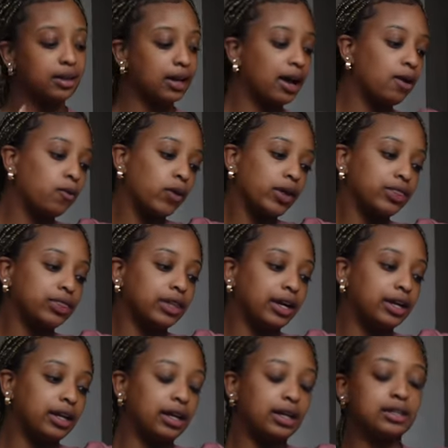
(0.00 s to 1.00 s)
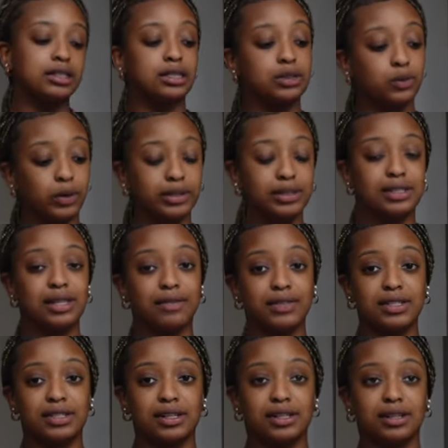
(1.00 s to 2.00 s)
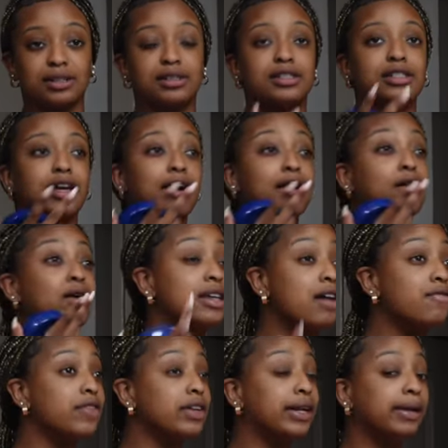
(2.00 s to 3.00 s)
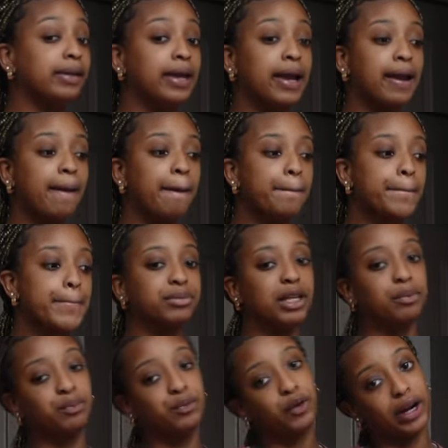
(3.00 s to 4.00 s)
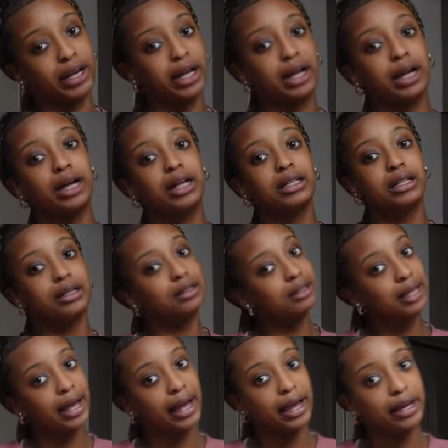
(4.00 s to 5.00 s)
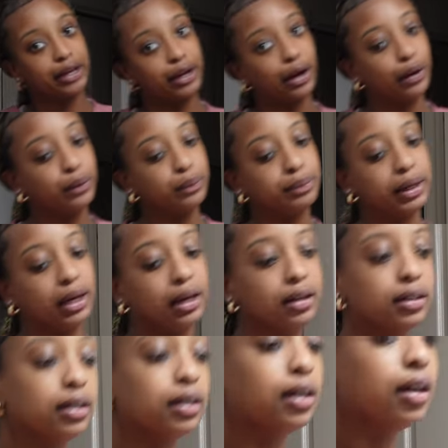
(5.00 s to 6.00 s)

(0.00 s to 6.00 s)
at 1:30, it's 1:17, so definitely I'm running a little late, go me.